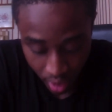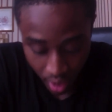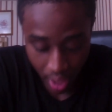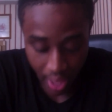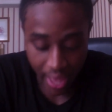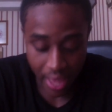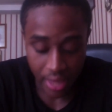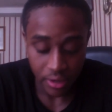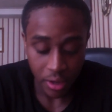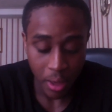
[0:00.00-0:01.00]

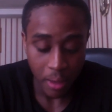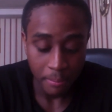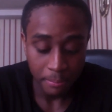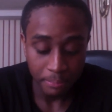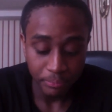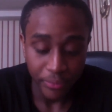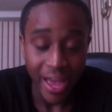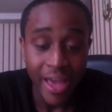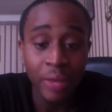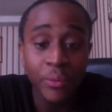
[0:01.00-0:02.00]
And the
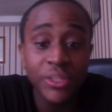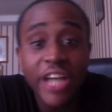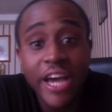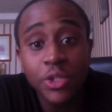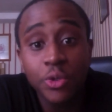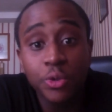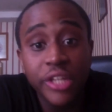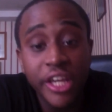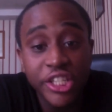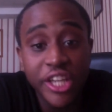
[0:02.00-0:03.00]
ident was titled
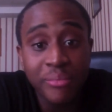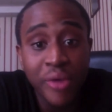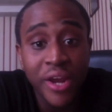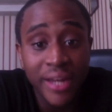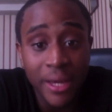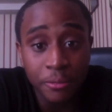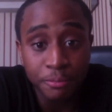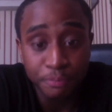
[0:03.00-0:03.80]
DJ Breakdown.